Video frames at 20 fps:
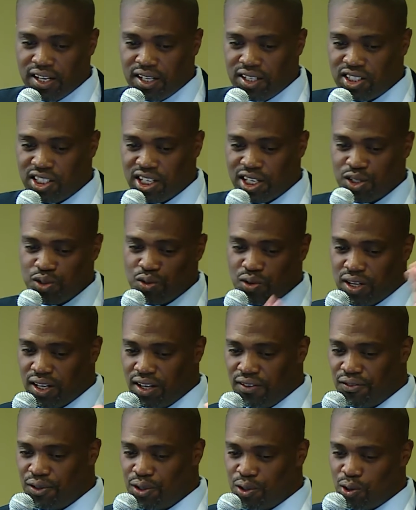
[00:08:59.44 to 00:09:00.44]
Just to
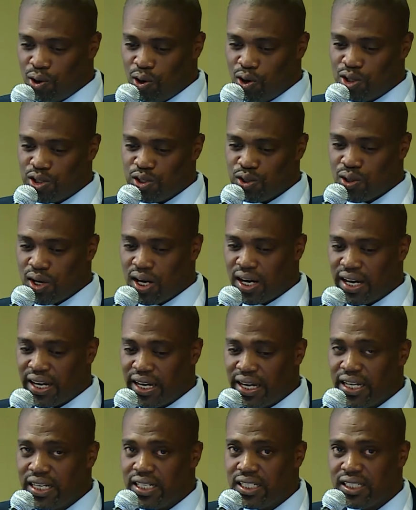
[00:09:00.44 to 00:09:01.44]
give you also
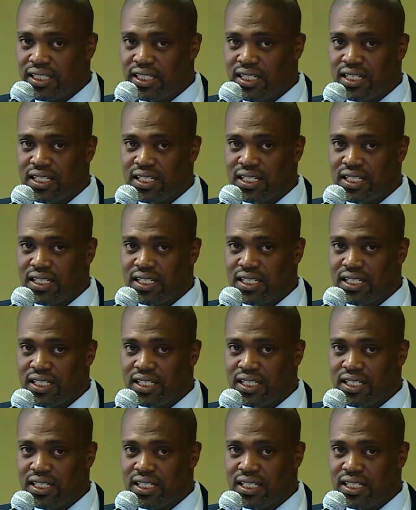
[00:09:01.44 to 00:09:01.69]
again